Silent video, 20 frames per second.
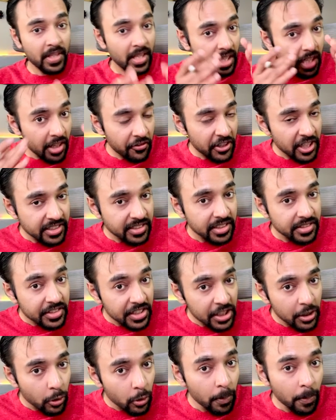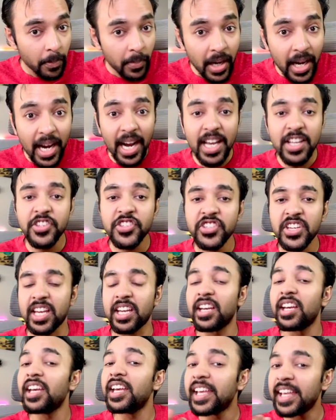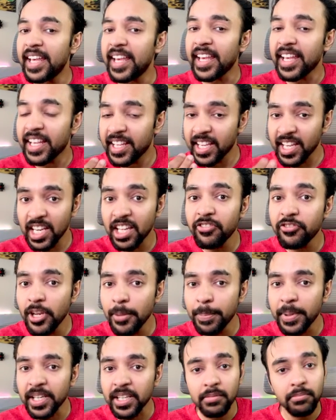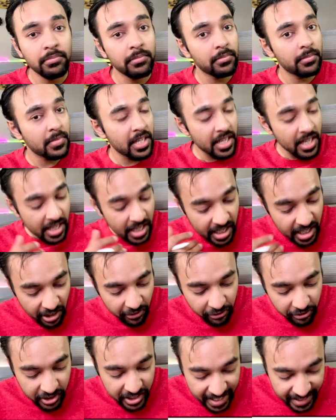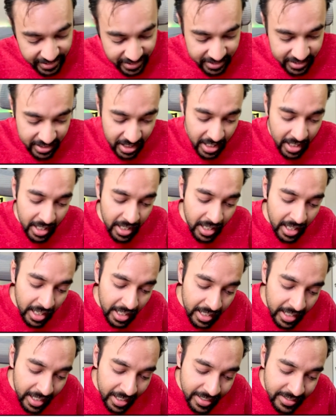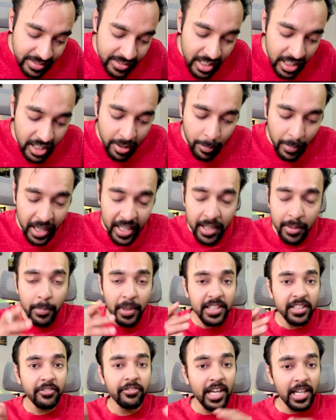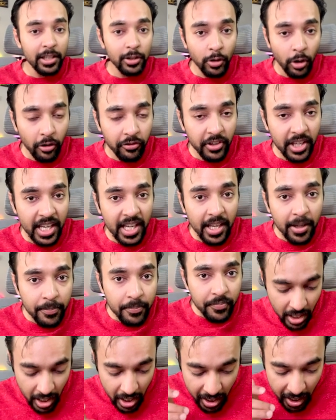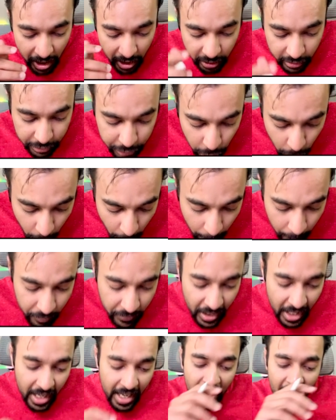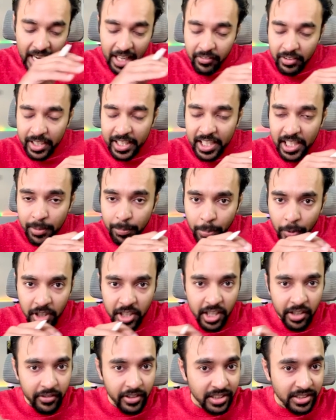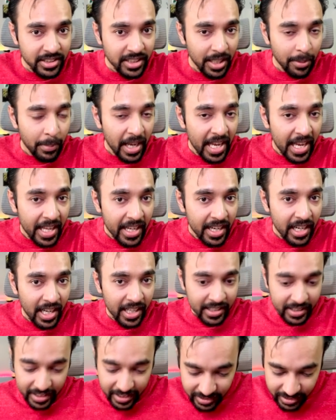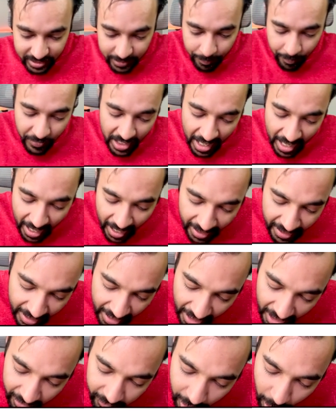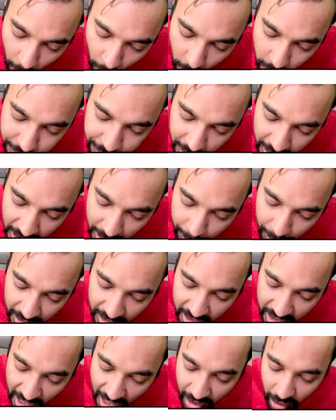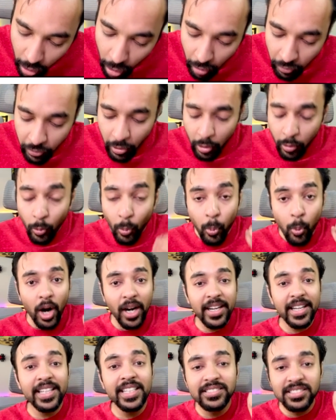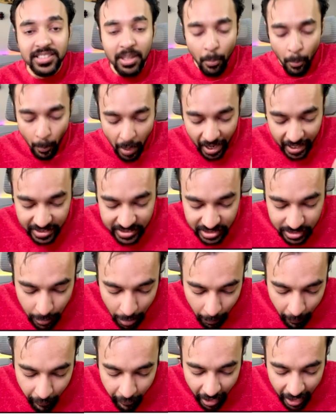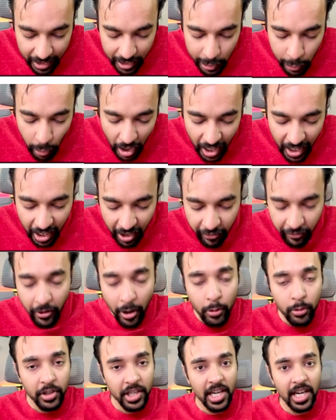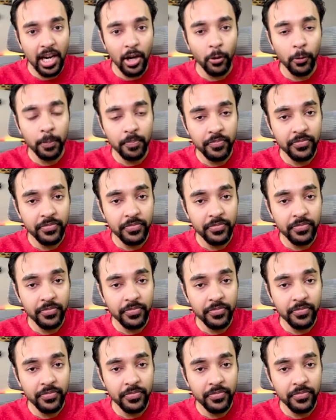If it is a 0, I check, hey, can I flip it? If yes, it is determined by the value of k. So I will keep on traversing my array like this, and I will also keep a track of what is the maximum value I have found till now.